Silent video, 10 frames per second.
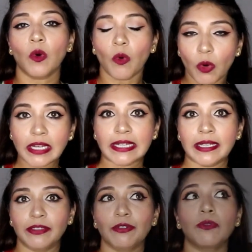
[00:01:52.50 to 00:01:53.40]

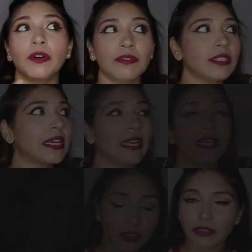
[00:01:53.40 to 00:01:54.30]
oily throughout the
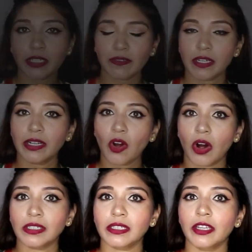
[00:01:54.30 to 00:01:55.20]
day. Already very
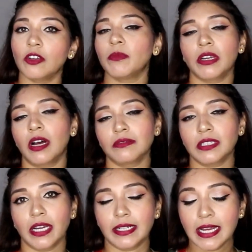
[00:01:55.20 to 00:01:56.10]
hot and humid
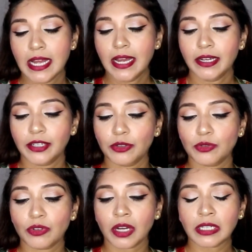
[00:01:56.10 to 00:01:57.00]
outside. You
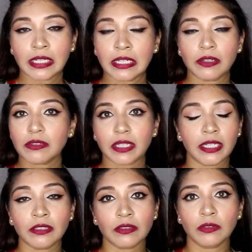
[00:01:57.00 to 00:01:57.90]
do not need your
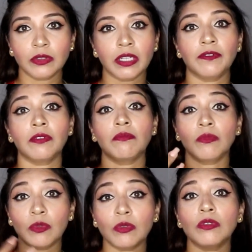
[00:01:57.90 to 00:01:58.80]
skin to look even
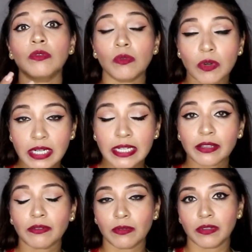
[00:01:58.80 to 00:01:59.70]
more oily
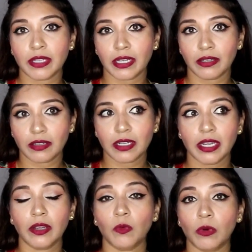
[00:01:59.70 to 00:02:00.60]
throughout the end of the
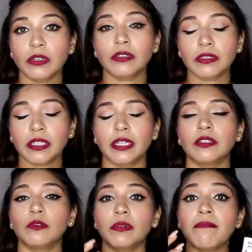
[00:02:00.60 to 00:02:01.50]
day. You want your skin to be